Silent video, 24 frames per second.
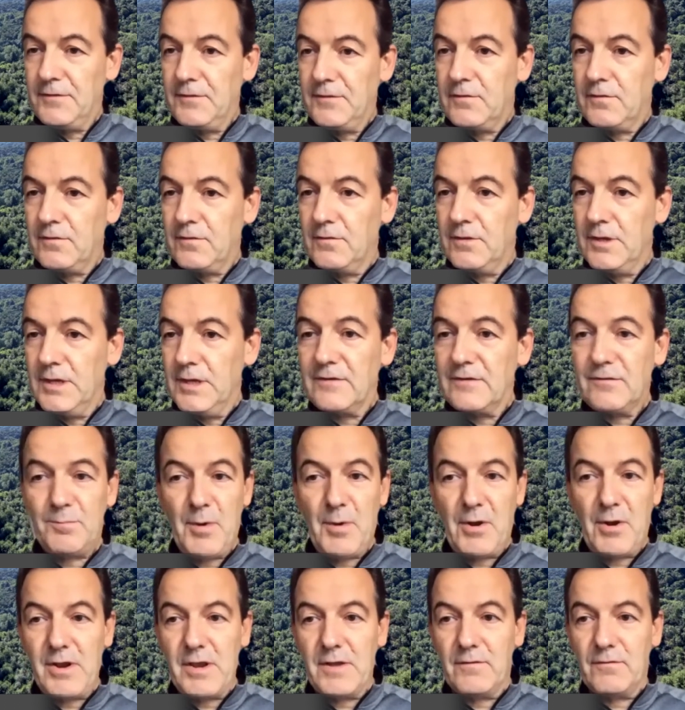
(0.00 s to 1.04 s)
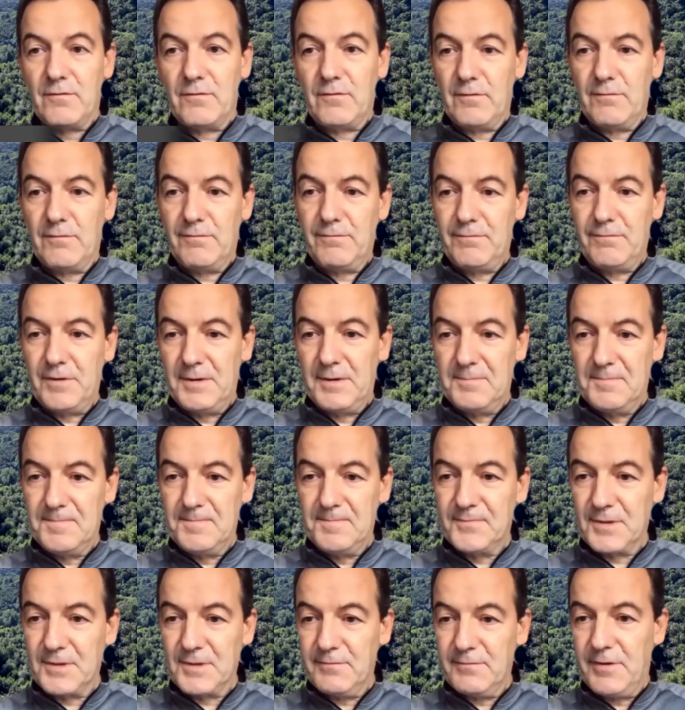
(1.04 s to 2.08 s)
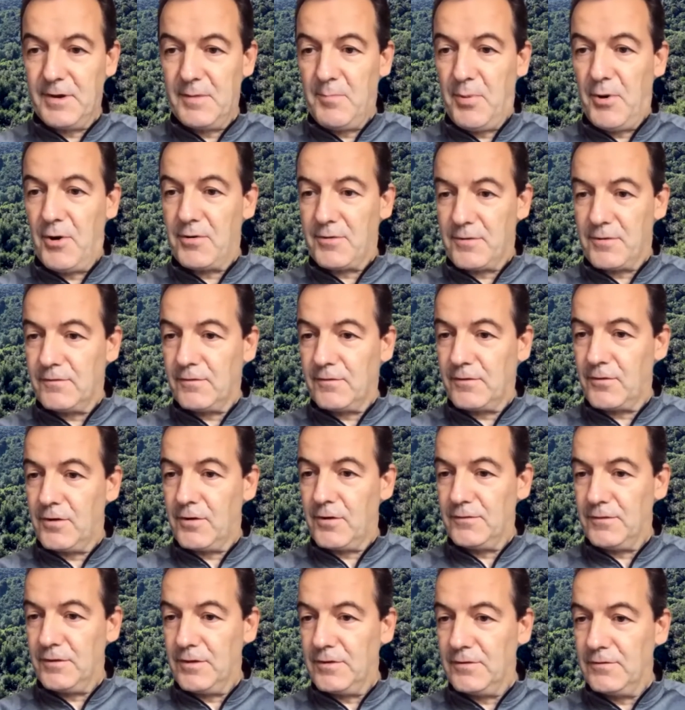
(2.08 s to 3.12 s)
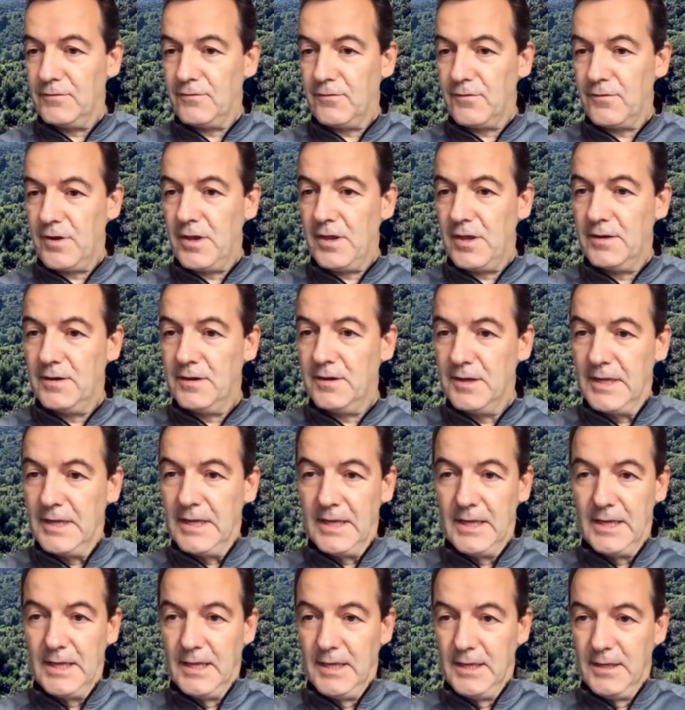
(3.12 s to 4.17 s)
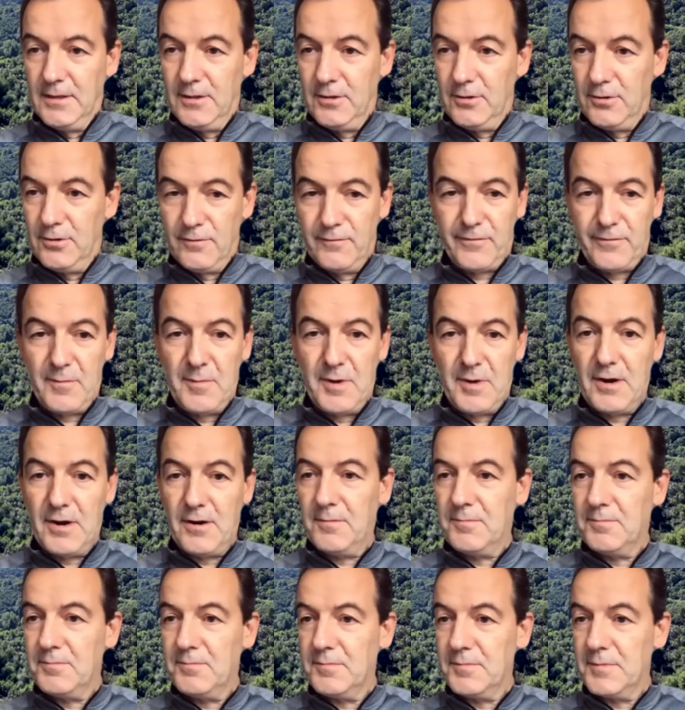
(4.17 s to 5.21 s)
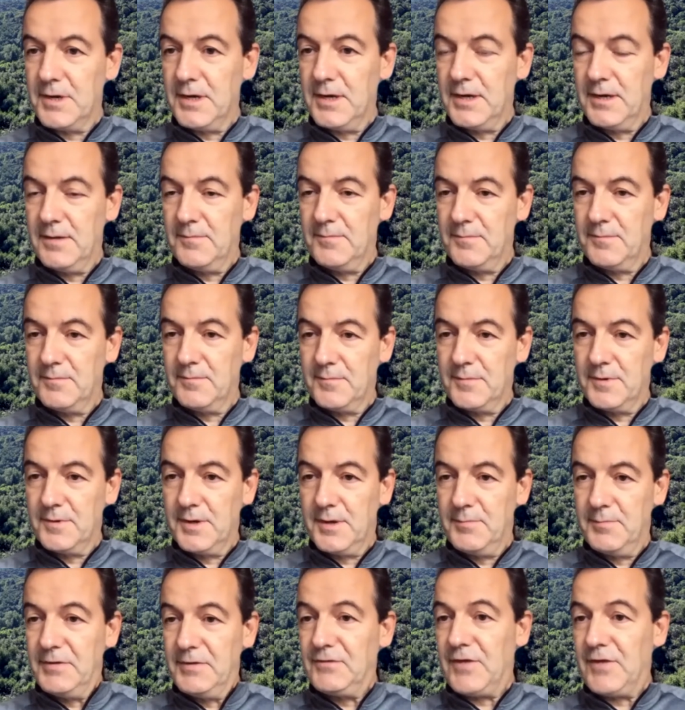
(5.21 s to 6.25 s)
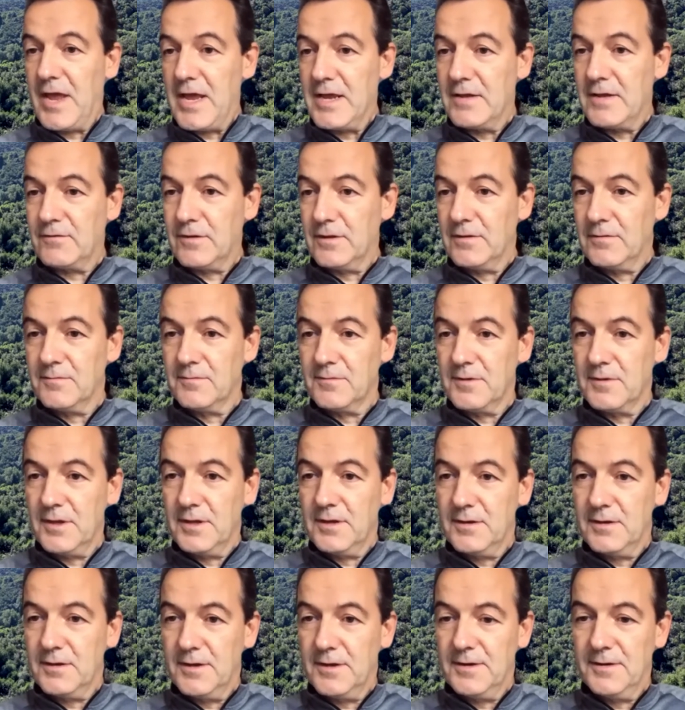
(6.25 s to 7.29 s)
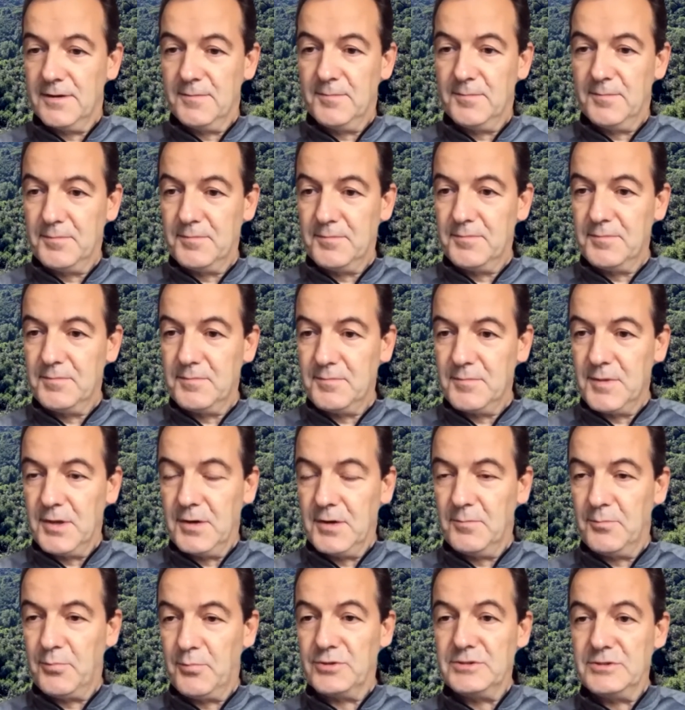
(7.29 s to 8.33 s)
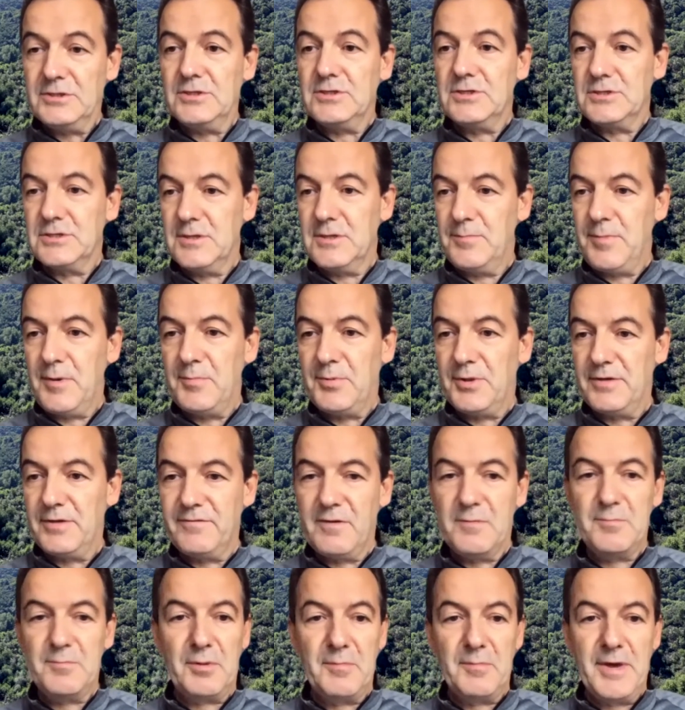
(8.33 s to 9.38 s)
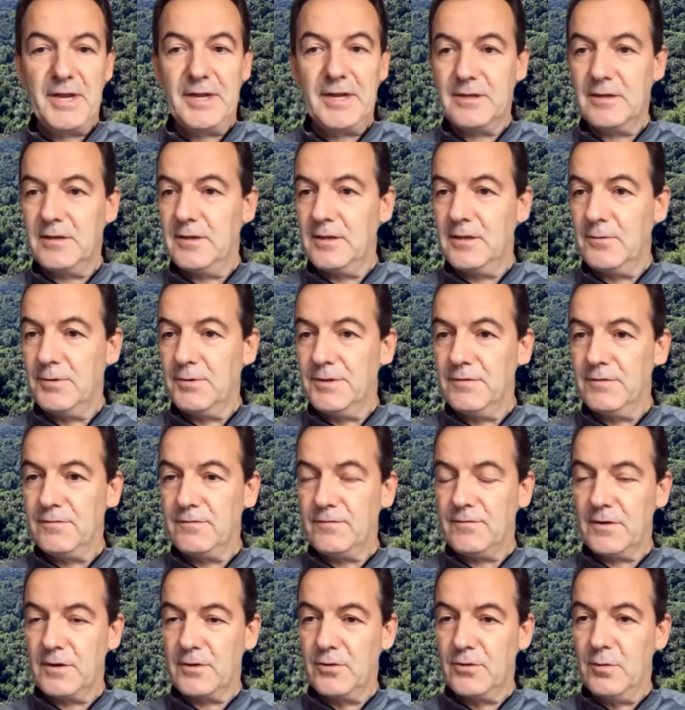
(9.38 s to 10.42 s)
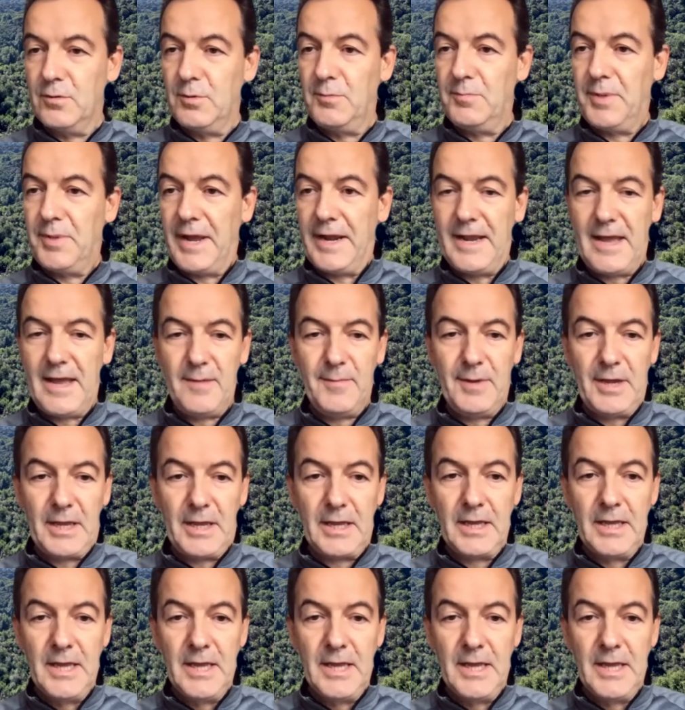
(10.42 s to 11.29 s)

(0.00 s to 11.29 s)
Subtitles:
to the experience of our partners across the industry and learn from our mistakes and the procedures that people have implemented to deal with this global pandemic.